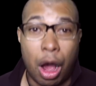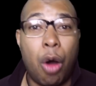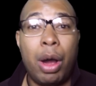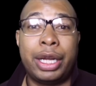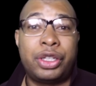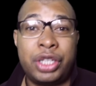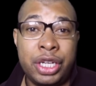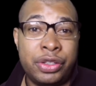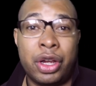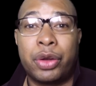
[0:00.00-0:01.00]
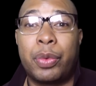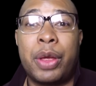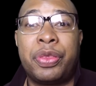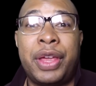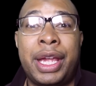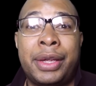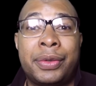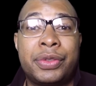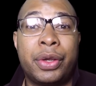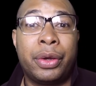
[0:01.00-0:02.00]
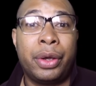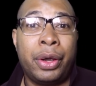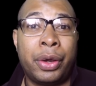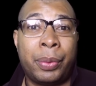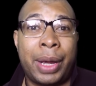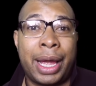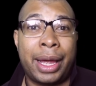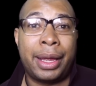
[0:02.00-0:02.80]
oh, honey, she's gonna run things her way.